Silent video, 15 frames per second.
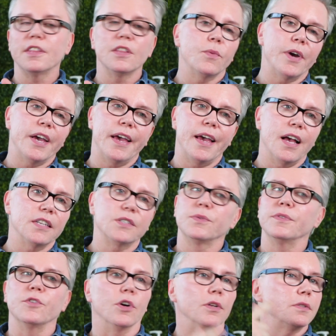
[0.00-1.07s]
in the warehouse, we've
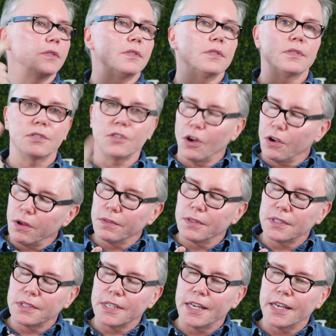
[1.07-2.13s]
got stock on the
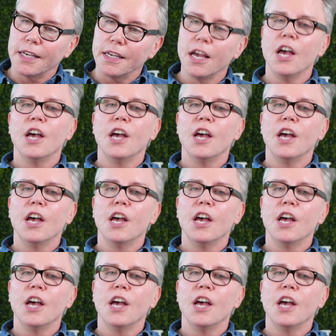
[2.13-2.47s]
sea,